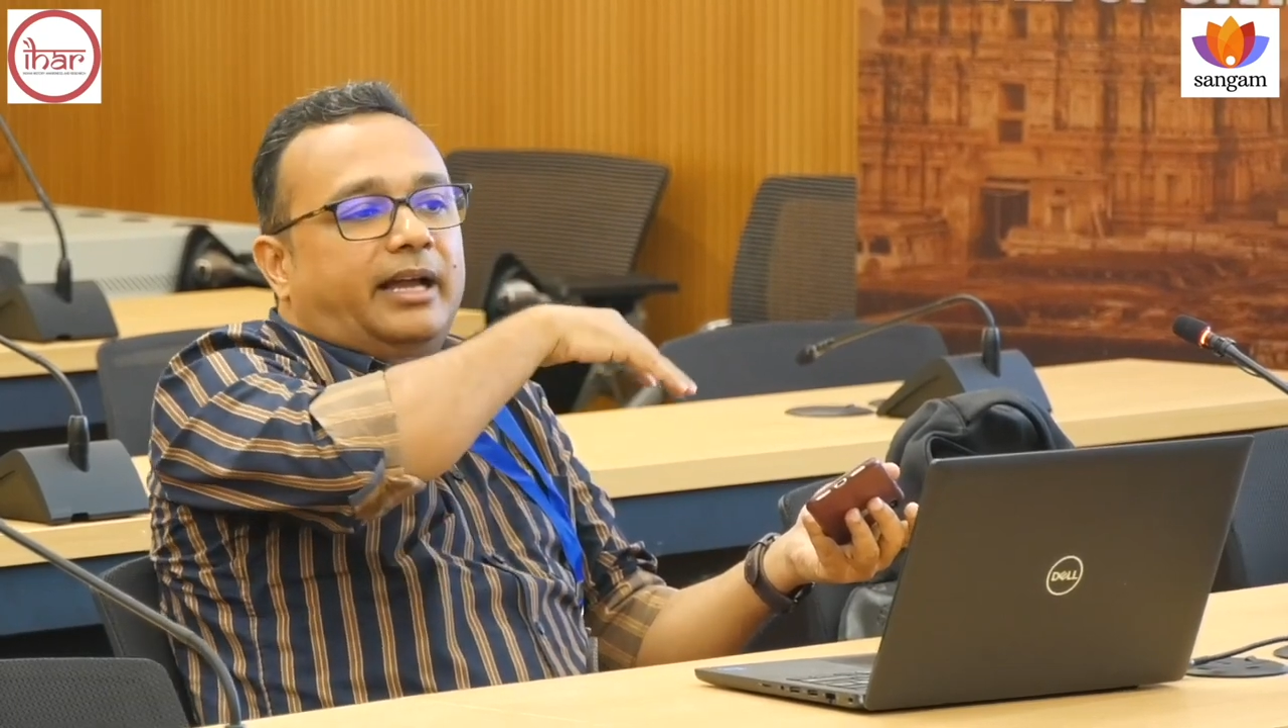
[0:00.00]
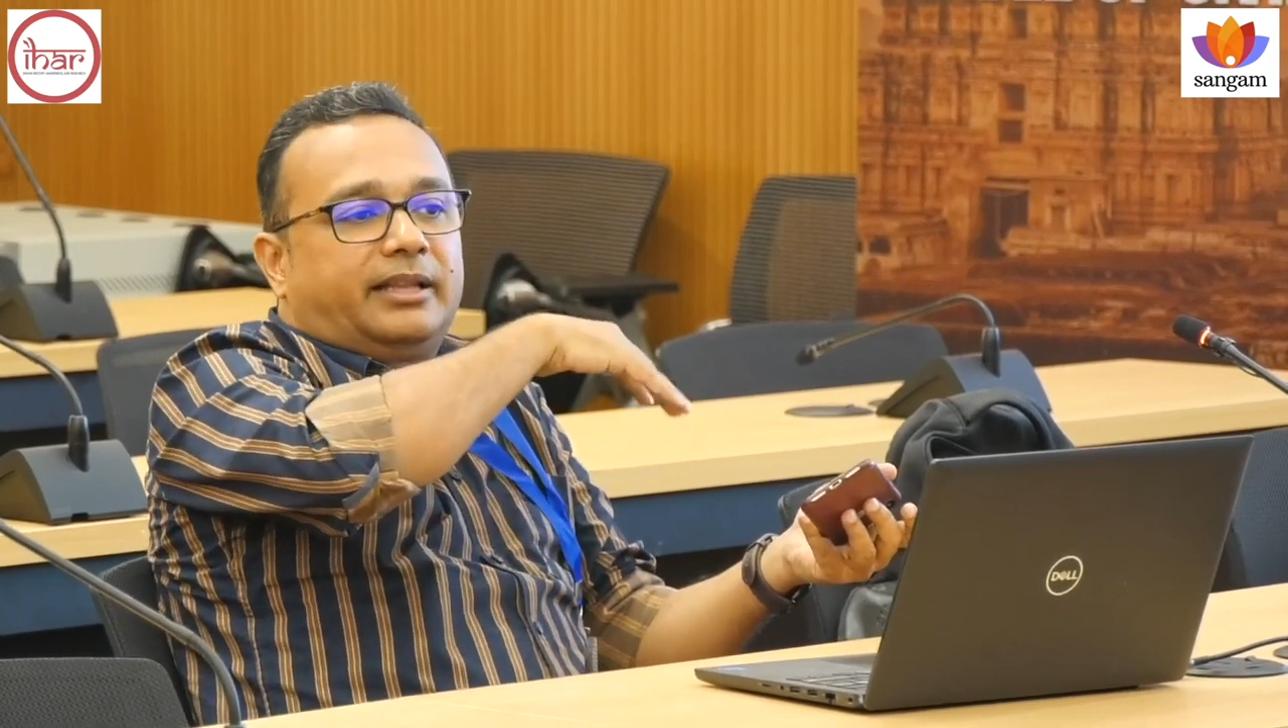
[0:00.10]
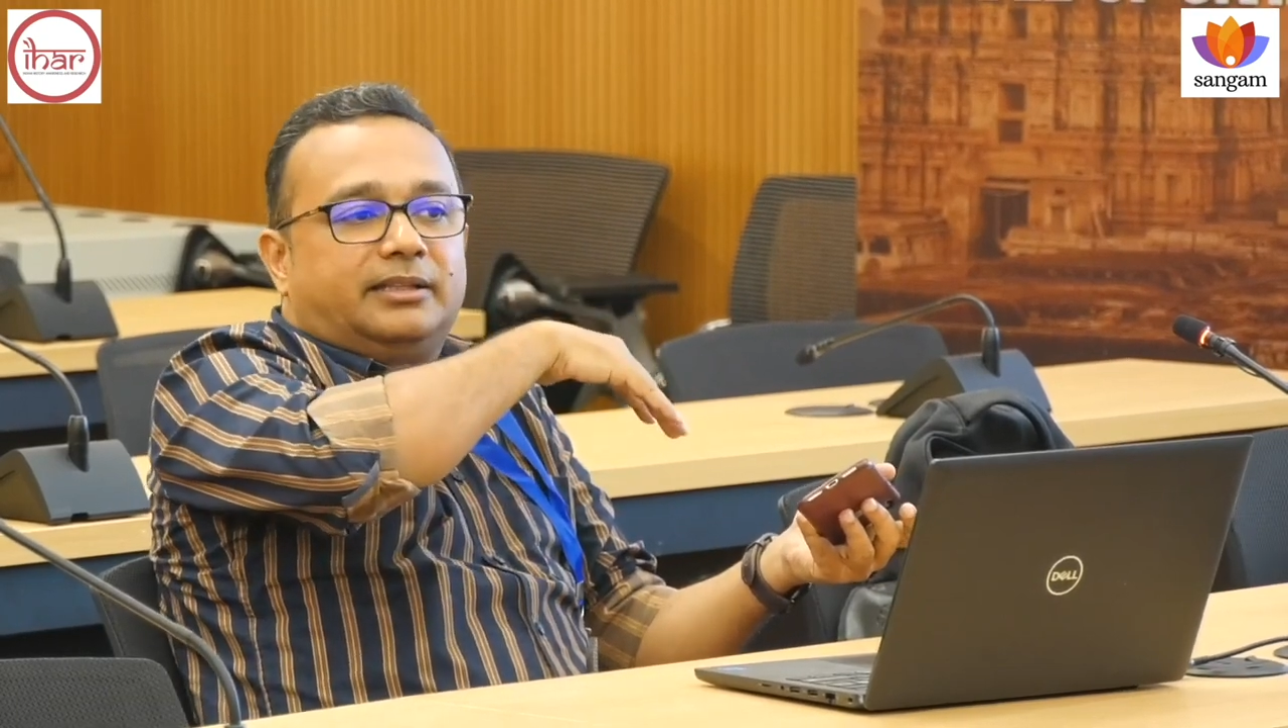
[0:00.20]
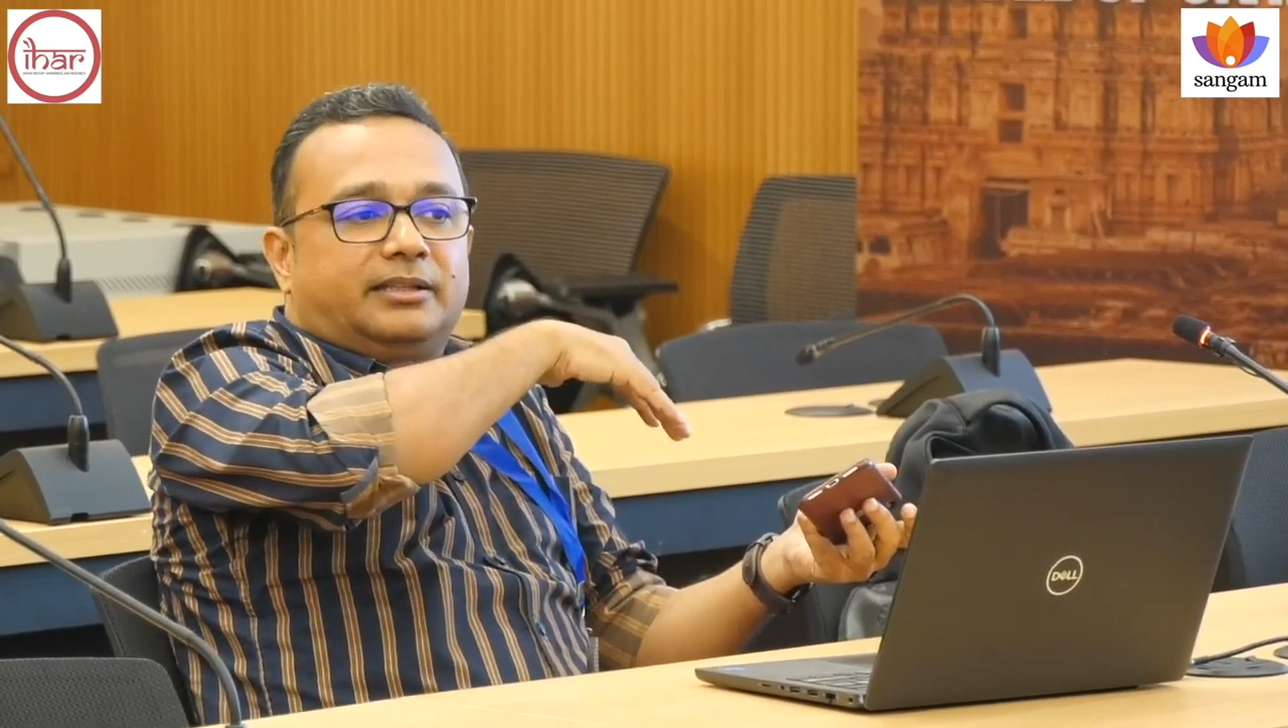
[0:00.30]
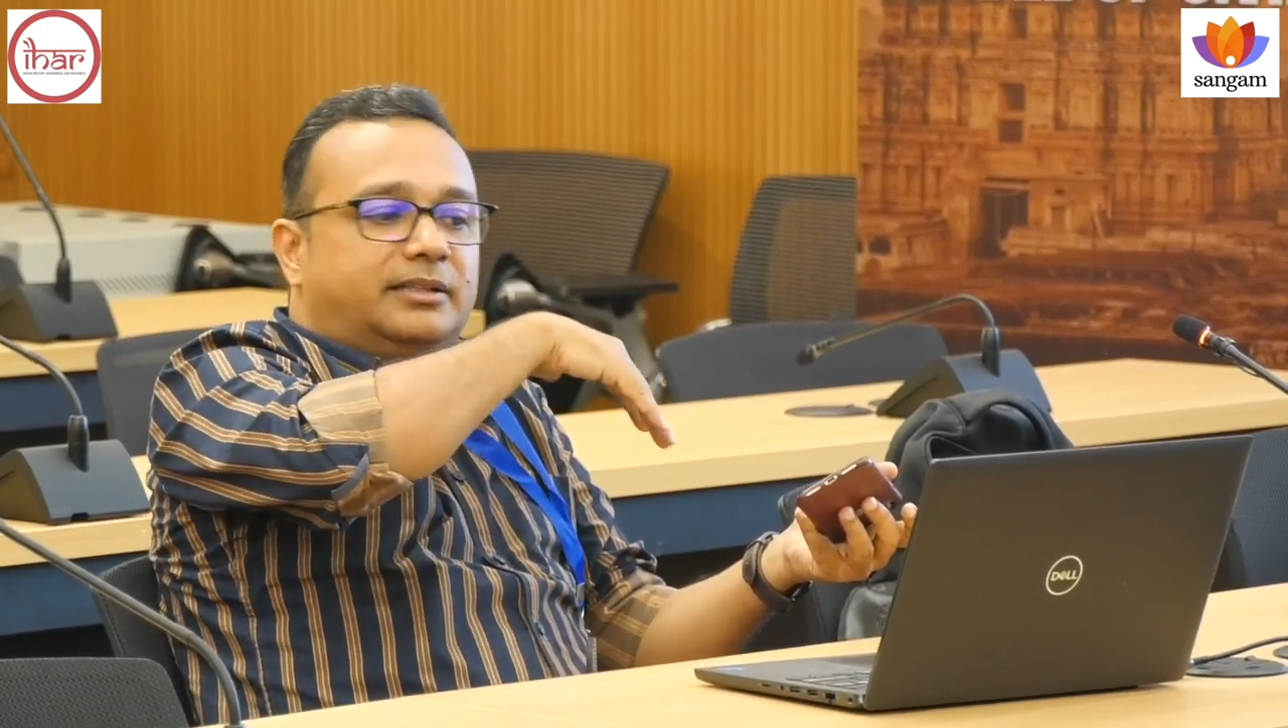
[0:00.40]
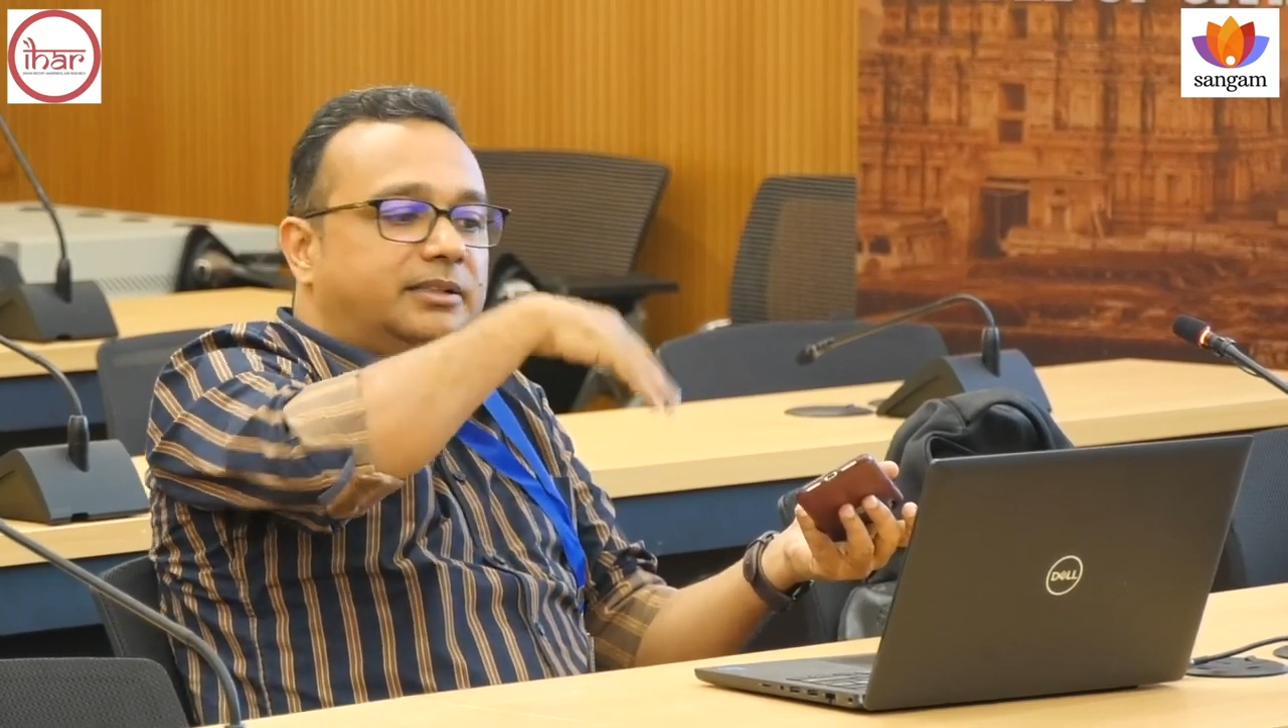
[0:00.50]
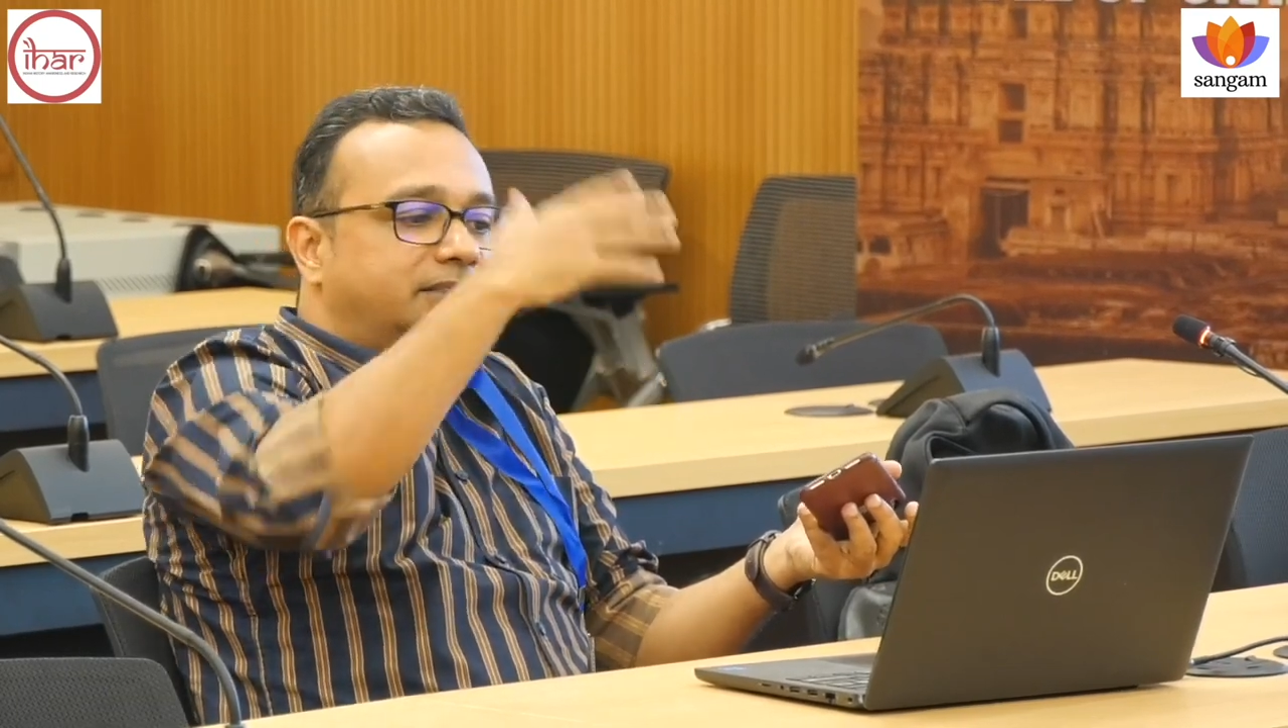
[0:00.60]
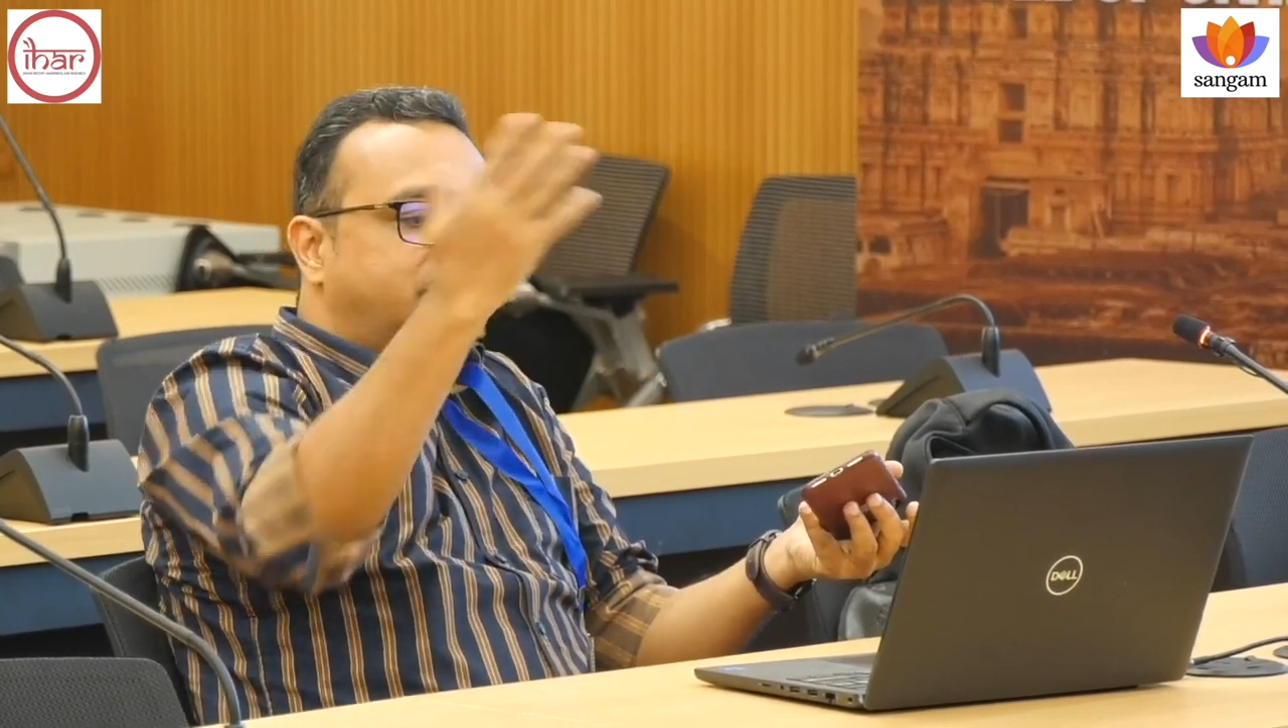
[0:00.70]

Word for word: and the